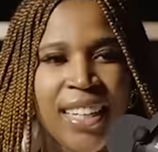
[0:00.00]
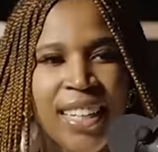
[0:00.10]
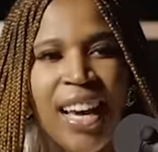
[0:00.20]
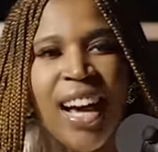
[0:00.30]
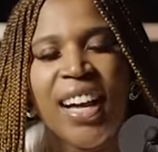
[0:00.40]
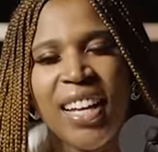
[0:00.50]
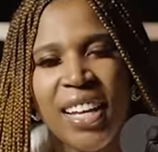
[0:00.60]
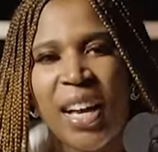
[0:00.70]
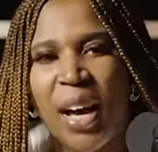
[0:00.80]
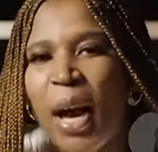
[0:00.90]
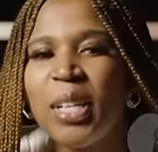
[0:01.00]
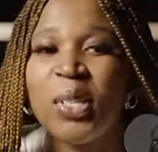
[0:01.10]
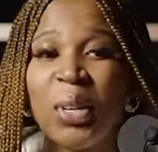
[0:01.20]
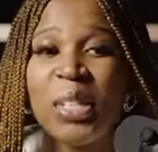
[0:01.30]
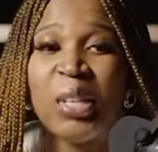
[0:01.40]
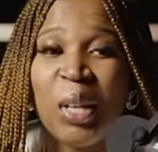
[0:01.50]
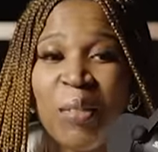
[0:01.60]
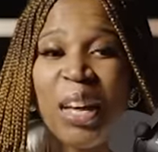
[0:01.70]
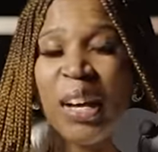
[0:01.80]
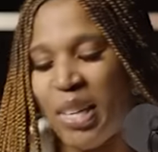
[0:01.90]
yeah I just wanted you to
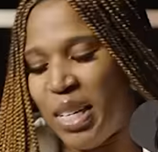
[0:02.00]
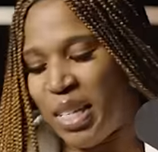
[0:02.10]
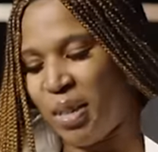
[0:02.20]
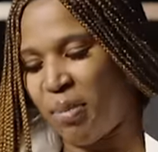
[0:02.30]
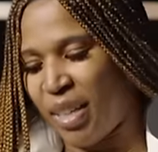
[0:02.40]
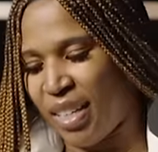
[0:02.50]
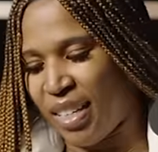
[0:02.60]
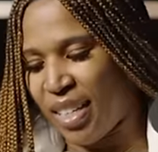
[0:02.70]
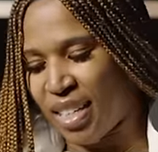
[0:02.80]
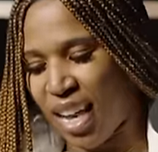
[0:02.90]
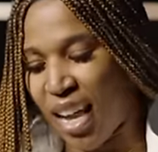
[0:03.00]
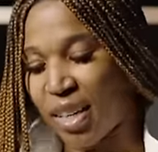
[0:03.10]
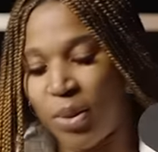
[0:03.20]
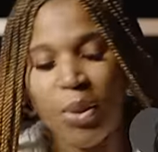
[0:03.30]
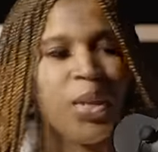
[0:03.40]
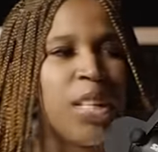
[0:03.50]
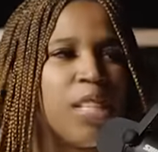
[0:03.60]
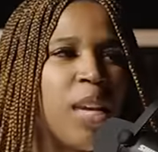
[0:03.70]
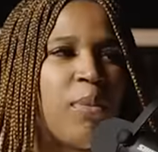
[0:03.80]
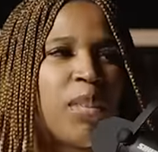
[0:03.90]
give that honest opinion because I do agree the
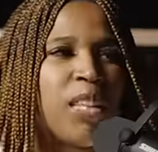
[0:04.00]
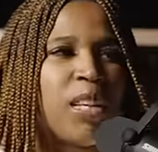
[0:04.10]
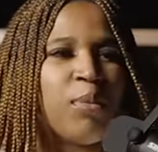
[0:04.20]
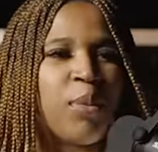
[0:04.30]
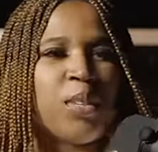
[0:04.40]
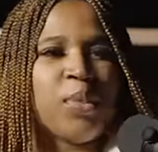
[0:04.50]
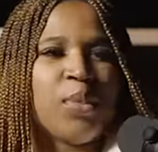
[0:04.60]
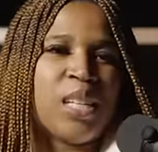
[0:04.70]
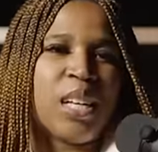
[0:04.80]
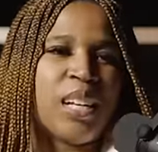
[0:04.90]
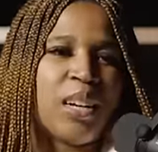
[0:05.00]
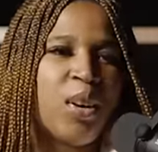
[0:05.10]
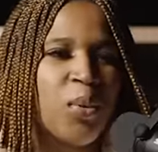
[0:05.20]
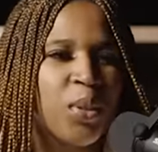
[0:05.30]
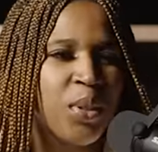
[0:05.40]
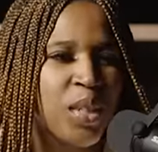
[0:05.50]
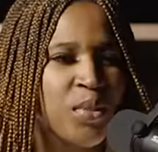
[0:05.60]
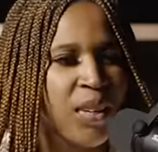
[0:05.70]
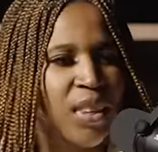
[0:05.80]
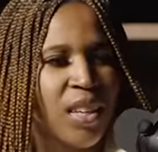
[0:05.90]
same. I think at first it was just kind of like, oh, we're doing this
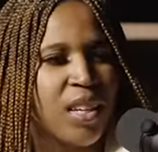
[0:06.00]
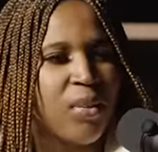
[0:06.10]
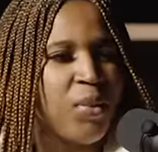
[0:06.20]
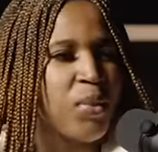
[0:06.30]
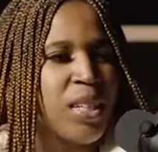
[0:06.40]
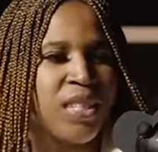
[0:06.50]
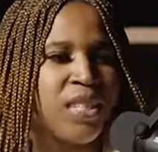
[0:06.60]
fun thing where we can